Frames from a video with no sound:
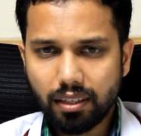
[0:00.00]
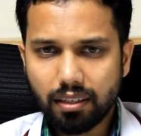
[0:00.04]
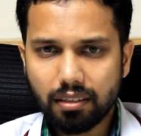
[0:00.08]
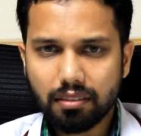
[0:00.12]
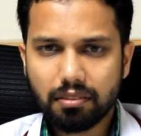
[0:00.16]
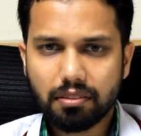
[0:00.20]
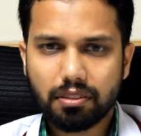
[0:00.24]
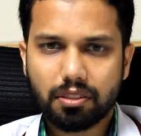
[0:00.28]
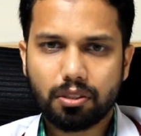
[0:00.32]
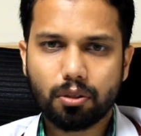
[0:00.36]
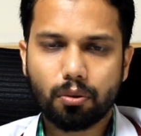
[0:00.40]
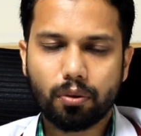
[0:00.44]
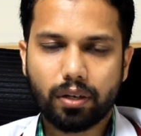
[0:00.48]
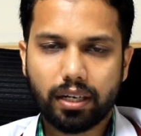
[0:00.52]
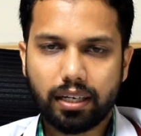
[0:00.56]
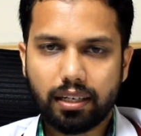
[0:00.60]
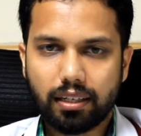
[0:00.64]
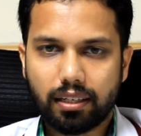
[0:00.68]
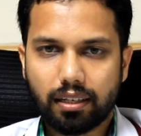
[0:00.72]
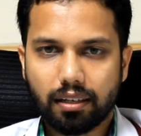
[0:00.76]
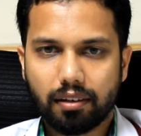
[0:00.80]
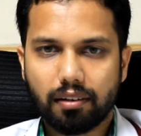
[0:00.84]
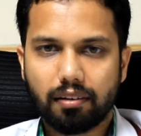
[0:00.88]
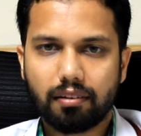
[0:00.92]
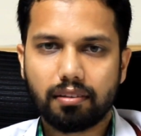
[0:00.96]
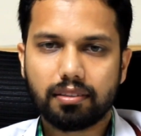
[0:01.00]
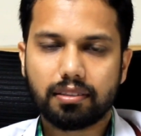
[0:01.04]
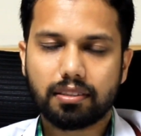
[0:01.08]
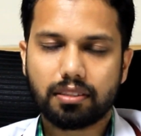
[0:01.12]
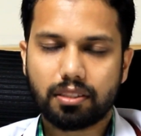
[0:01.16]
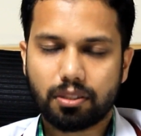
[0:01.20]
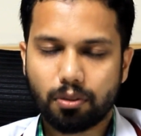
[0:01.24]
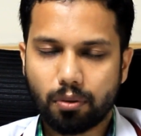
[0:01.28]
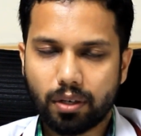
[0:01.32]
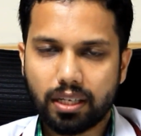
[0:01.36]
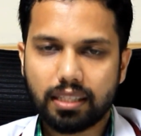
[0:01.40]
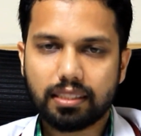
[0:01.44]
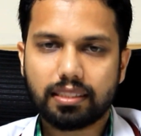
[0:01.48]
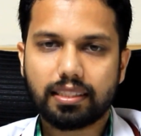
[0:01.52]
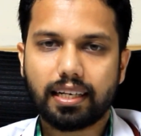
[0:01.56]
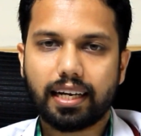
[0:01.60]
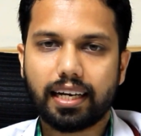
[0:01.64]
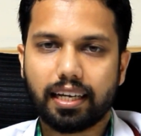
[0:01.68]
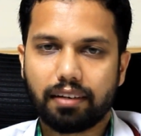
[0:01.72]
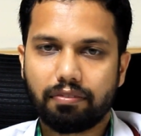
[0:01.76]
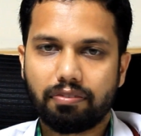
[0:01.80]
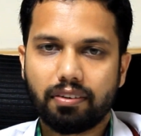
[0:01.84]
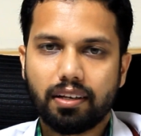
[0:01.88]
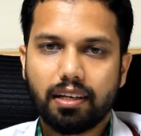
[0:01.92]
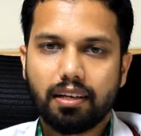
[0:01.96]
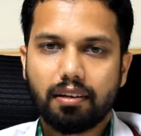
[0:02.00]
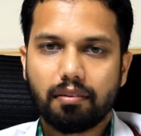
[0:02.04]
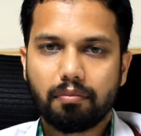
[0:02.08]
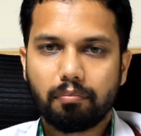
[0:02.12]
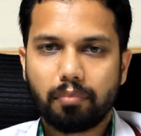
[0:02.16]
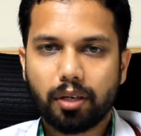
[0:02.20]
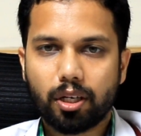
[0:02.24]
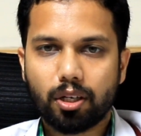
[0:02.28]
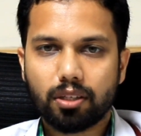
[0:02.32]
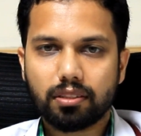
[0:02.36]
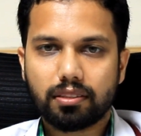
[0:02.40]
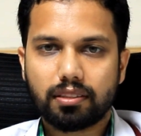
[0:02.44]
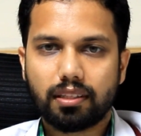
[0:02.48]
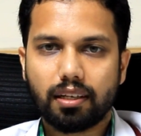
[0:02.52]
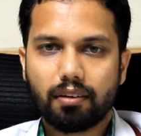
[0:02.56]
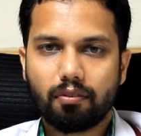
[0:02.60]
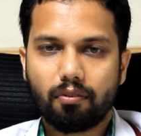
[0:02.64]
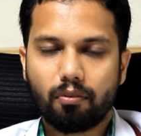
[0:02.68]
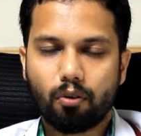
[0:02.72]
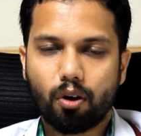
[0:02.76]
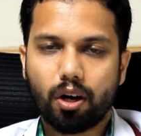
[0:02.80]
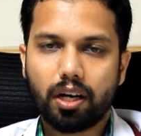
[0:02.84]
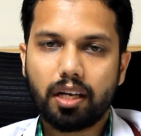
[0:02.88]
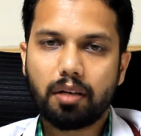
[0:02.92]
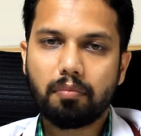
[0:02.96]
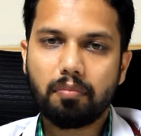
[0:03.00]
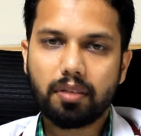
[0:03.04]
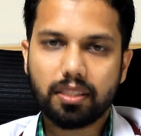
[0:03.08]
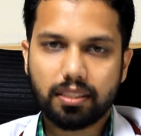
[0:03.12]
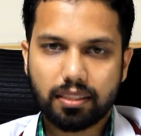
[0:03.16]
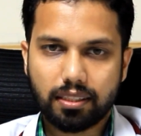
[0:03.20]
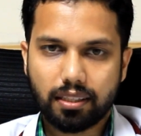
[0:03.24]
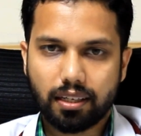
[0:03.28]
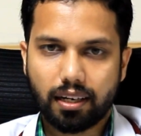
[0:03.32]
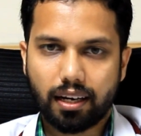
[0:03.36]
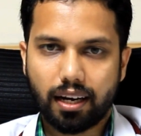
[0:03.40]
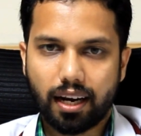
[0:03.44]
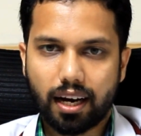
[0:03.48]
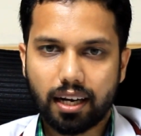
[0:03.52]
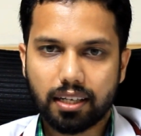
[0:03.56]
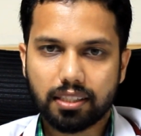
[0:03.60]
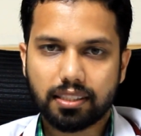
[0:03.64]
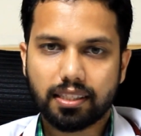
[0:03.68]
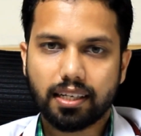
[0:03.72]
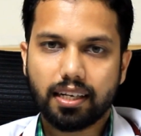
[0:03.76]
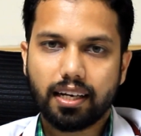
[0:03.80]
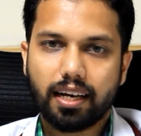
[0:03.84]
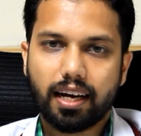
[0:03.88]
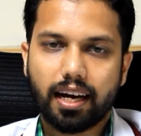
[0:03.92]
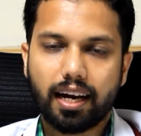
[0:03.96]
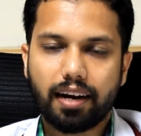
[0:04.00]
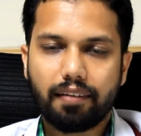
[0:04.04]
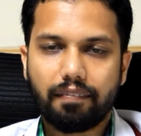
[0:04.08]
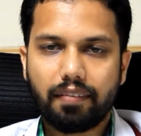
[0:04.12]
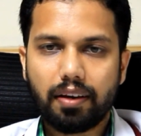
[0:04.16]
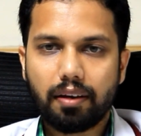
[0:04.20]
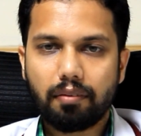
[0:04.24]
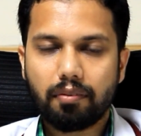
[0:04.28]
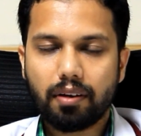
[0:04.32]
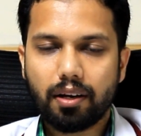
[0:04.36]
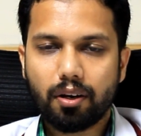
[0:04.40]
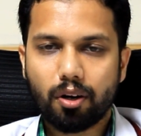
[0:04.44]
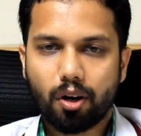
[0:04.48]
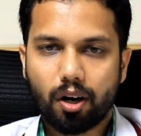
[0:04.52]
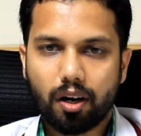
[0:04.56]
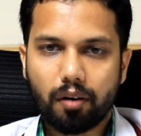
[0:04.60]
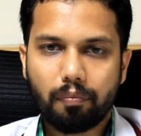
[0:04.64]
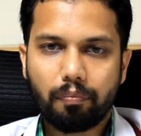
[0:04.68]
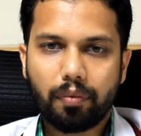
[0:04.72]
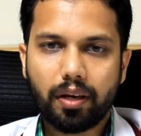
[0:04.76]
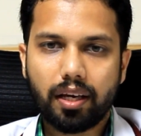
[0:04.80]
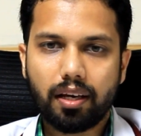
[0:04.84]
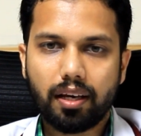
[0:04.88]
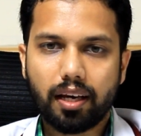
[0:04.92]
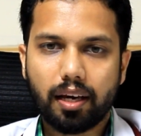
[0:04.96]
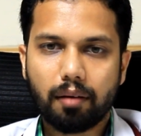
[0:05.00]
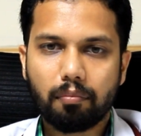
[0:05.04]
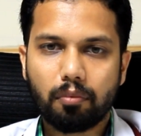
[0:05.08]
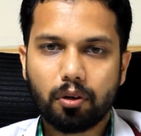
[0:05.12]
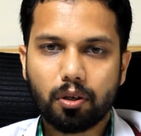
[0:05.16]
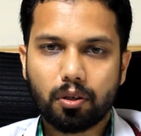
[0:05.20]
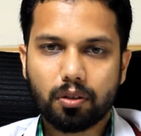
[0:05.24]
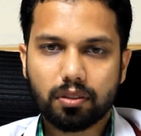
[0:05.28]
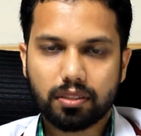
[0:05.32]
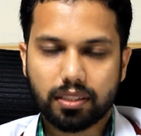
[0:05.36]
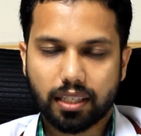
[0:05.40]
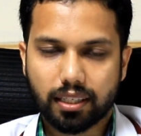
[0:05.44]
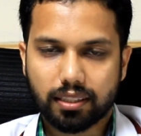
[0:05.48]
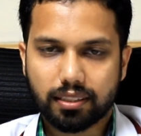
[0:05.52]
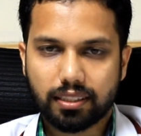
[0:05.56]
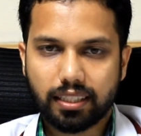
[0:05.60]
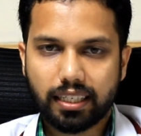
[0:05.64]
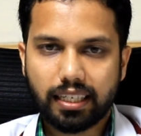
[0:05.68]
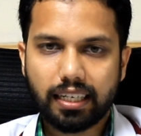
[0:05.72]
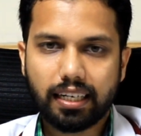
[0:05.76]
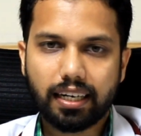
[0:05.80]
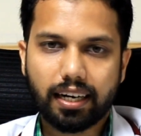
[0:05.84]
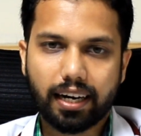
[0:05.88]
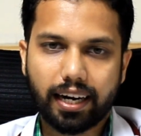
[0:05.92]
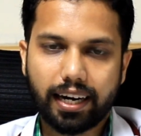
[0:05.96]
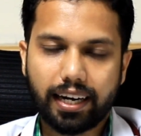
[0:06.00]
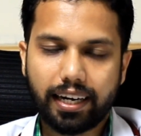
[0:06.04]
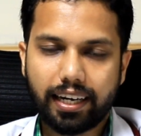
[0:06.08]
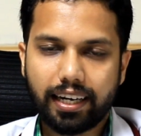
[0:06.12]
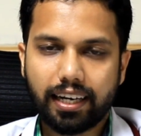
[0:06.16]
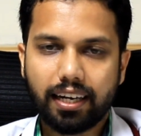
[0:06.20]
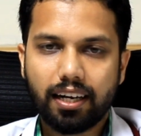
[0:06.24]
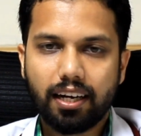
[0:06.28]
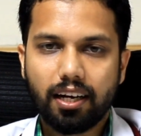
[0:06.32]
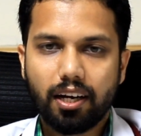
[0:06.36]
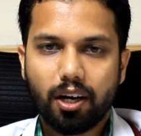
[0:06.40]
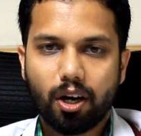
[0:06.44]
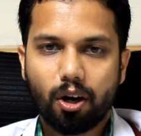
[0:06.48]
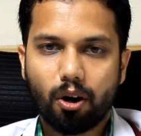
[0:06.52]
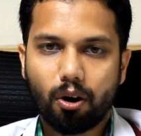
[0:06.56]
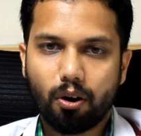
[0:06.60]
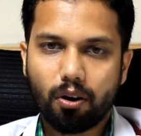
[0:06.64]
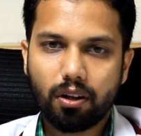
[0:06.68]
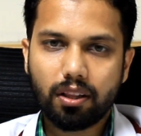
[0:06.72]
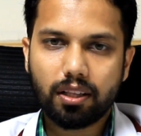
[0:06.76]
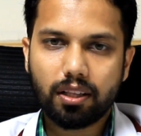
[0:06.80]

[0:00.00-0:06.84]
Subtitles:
student's life, because the volume is large and we will not be able to succeed in writing all